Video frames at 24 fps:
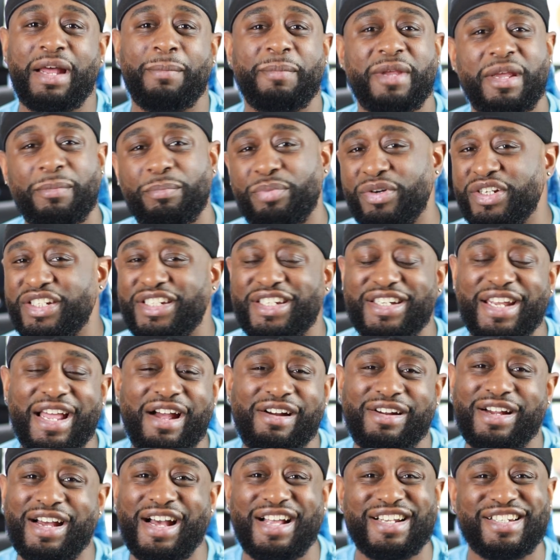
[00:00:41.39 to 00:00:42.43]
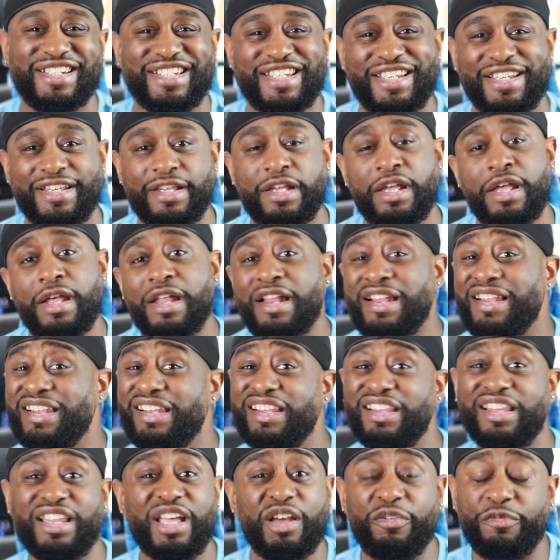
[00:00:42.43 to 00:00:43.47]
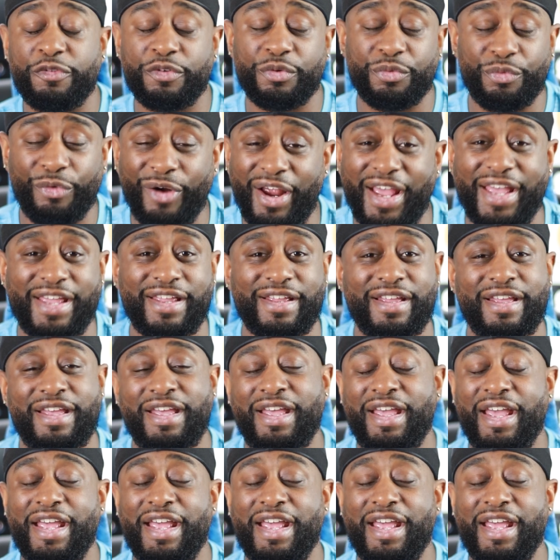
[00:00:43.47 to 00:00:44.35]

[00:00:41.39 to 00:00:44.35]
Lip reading: I've been pushing out content left and right,